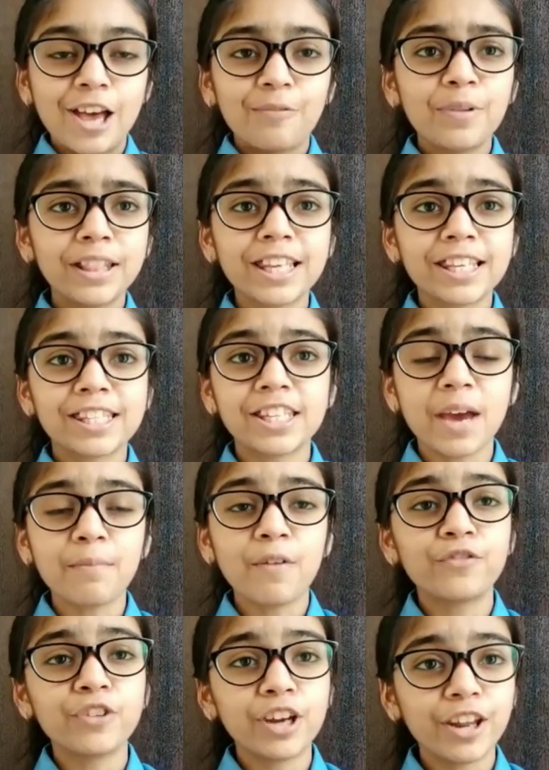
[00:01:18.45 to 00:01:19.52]
with the stem
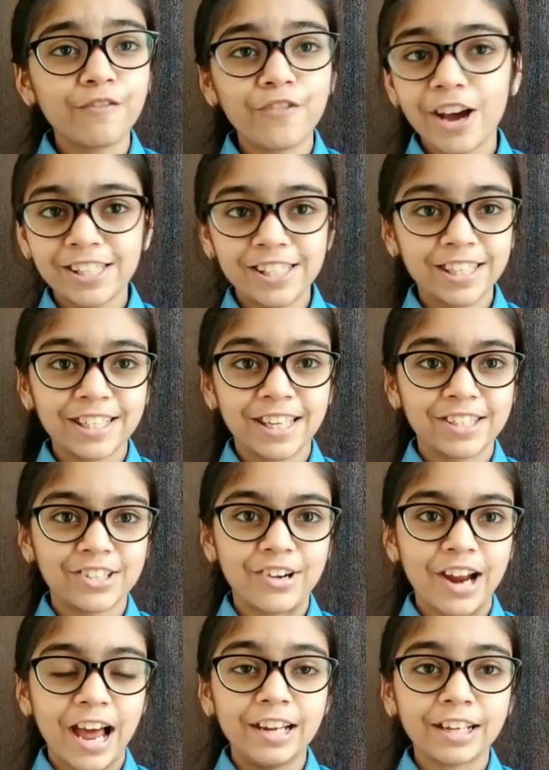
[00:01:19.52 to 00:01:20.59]
of university's
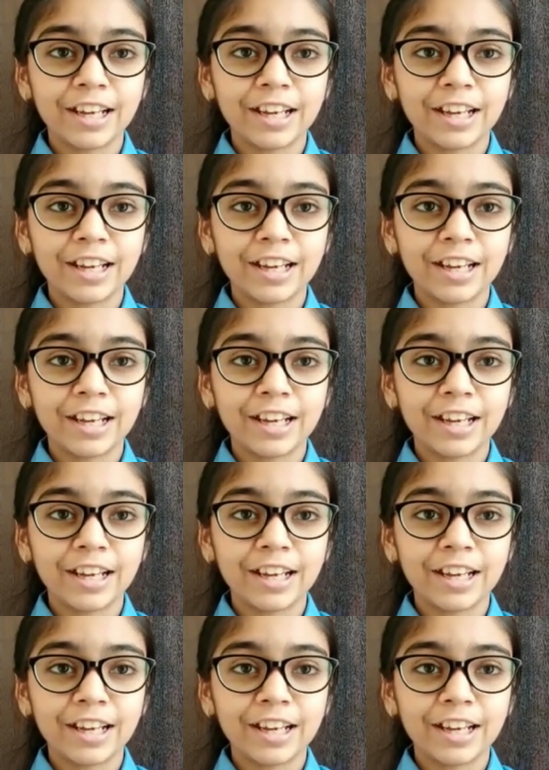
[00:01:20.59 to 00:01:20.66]
grant.